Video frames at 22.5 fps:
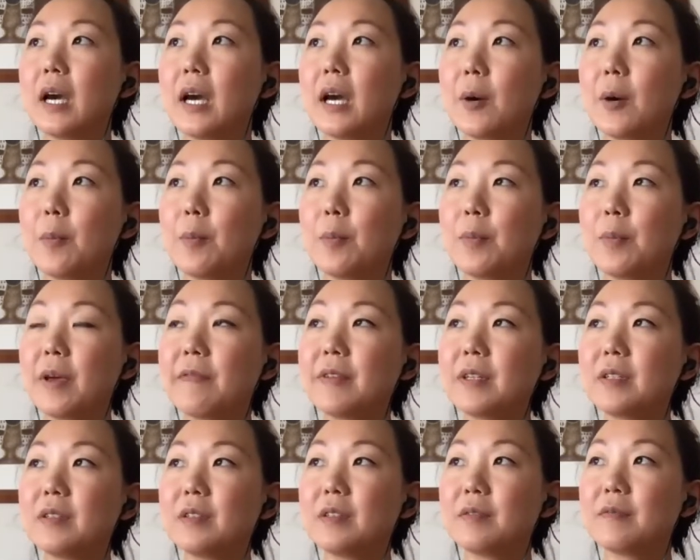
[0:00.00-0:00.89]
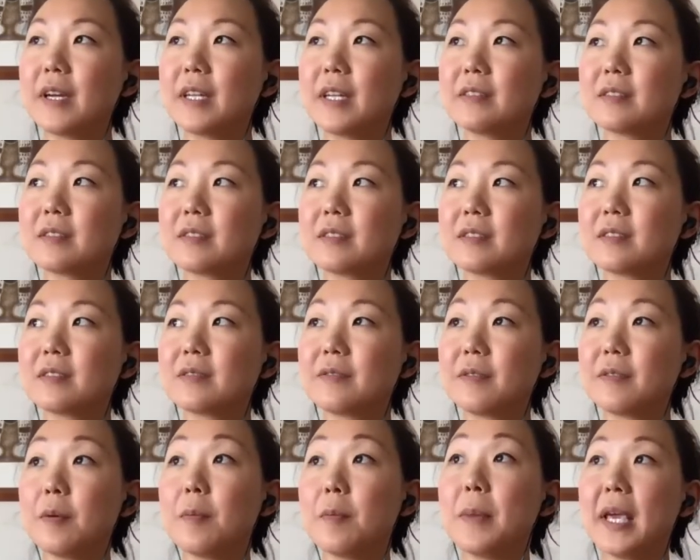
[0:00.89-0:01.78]
pivotal events for
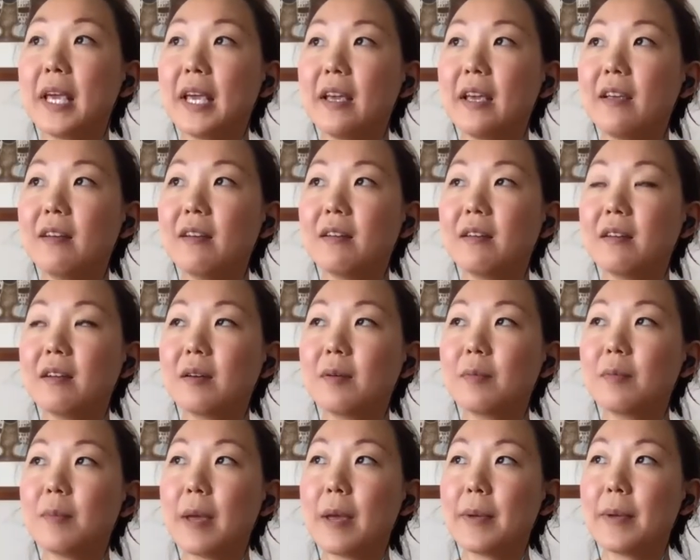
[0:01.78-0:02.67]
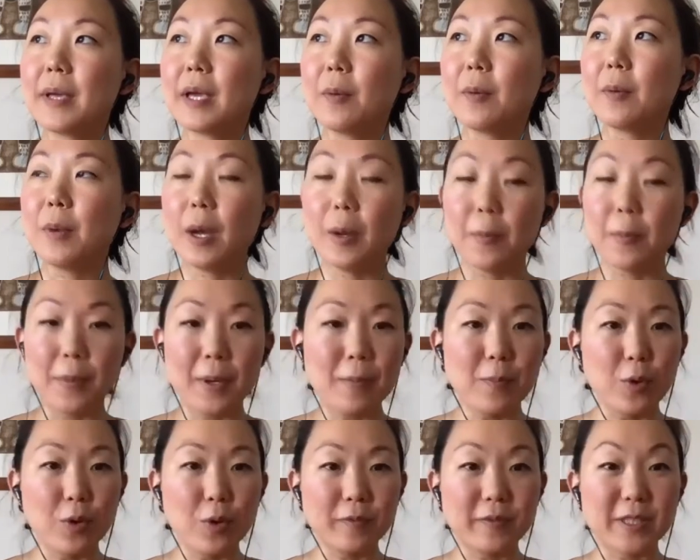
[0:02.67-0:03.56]
me maybe a bit
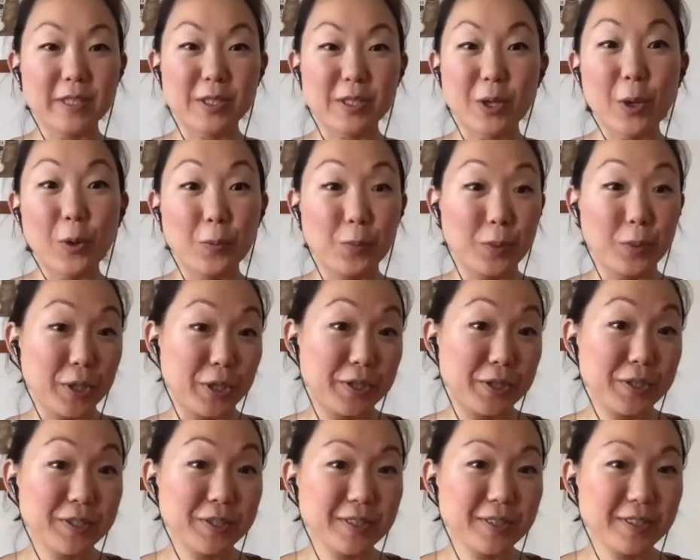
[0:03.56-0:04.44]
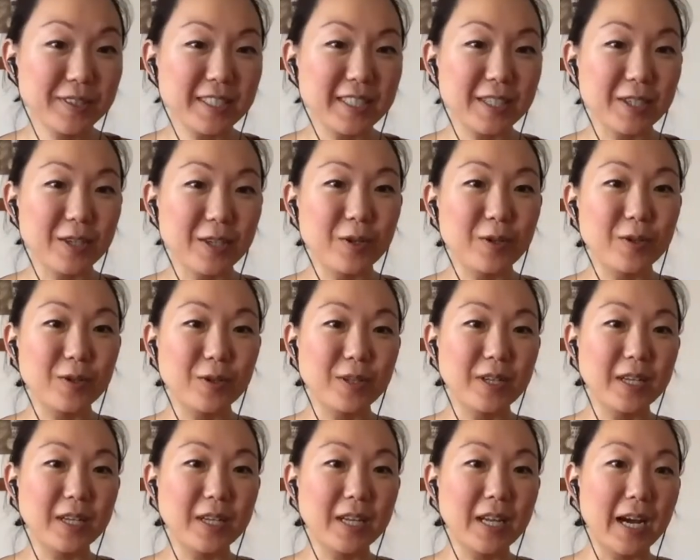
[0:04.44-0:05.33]
more of a slow burn,
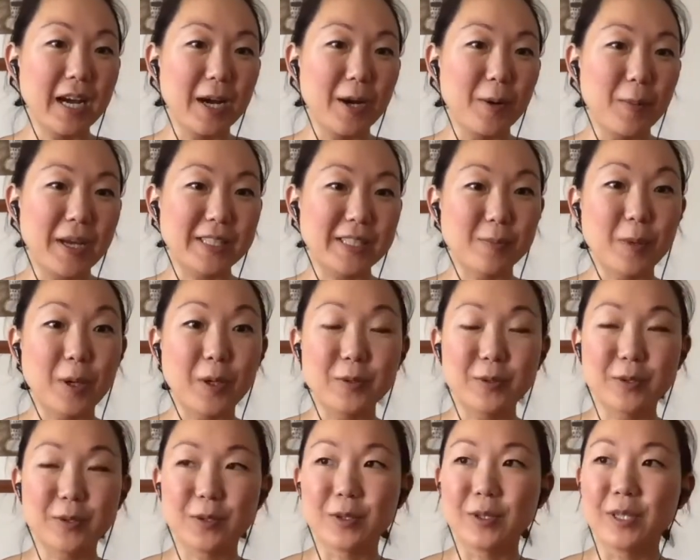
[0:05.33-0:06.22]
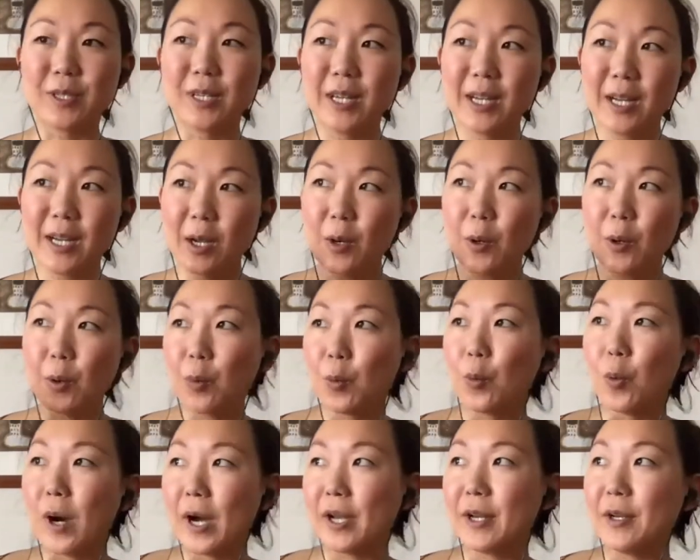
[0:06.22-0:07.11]
as opposed to
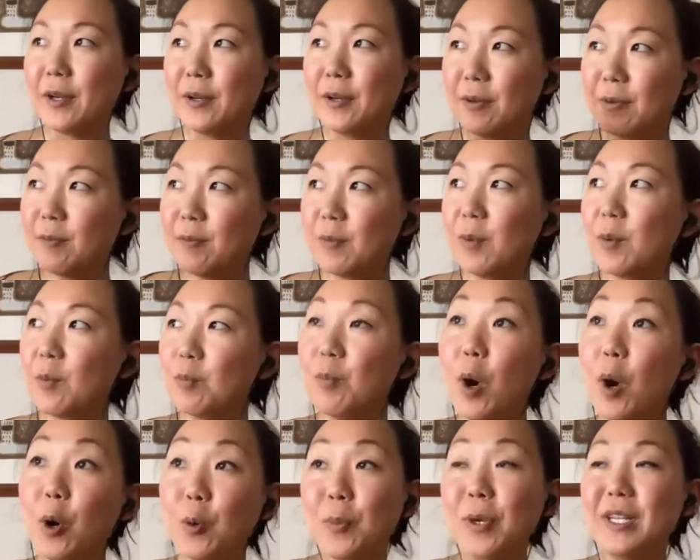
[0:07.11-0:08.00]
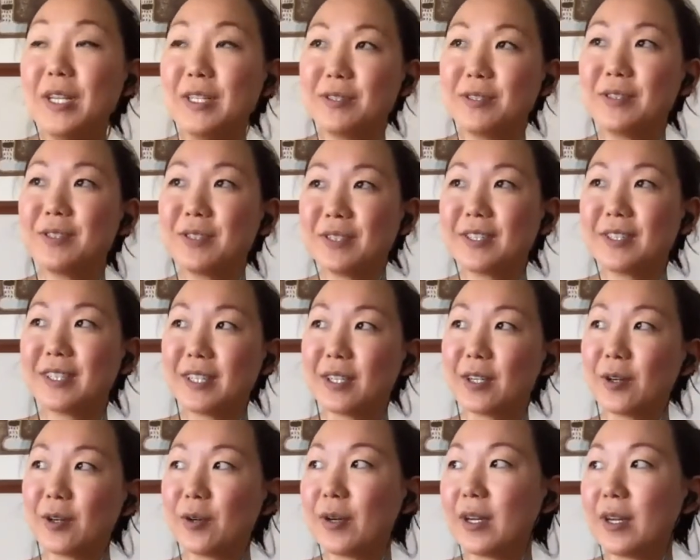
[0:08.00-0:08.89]
one moment,
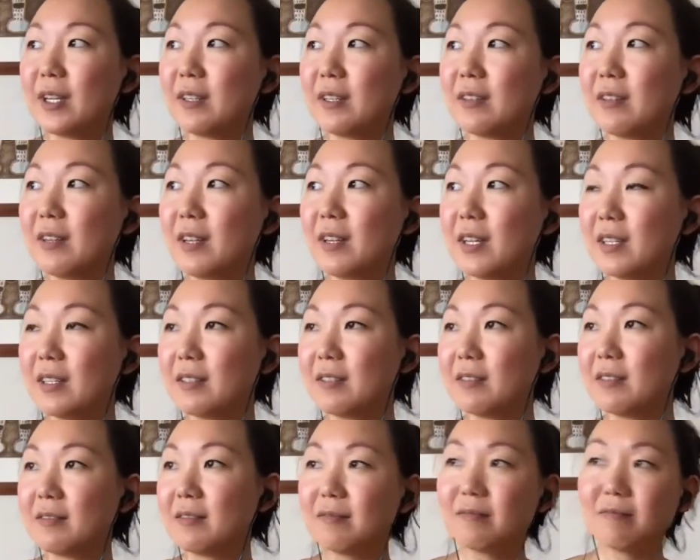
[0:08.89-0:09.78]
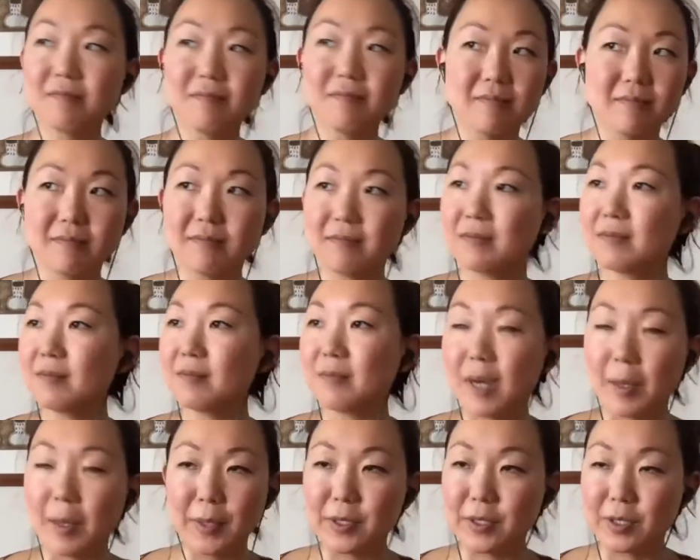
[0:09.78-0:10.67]
in my
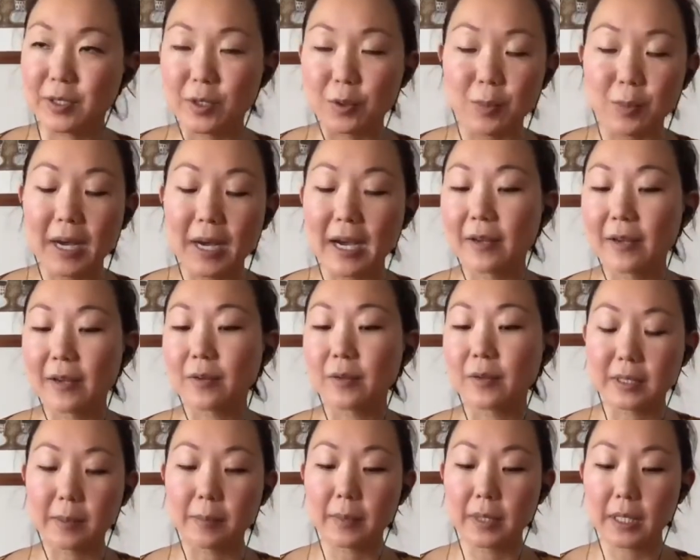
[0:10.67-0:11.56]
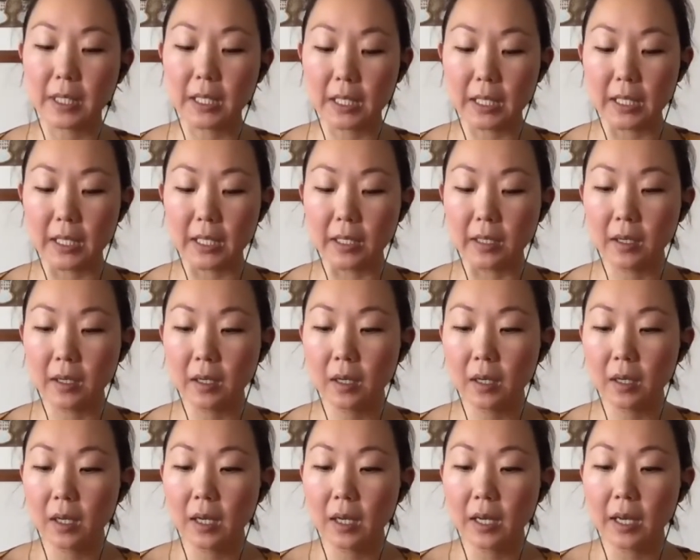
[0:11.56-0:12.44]
musical path or something.
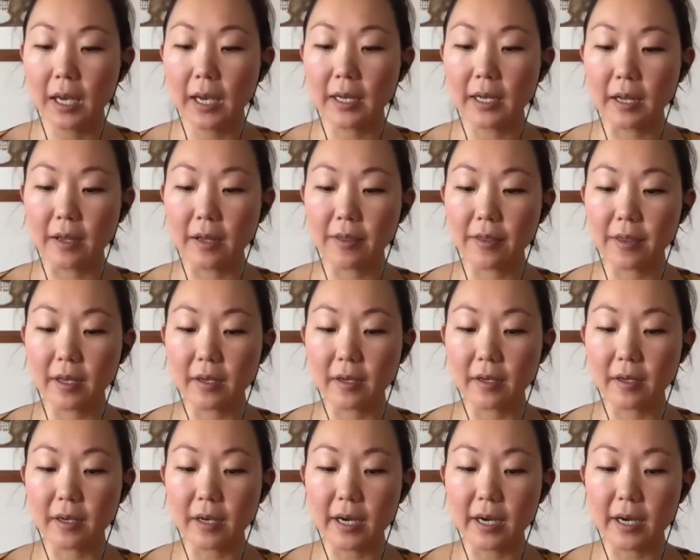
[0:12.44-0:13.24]
And I think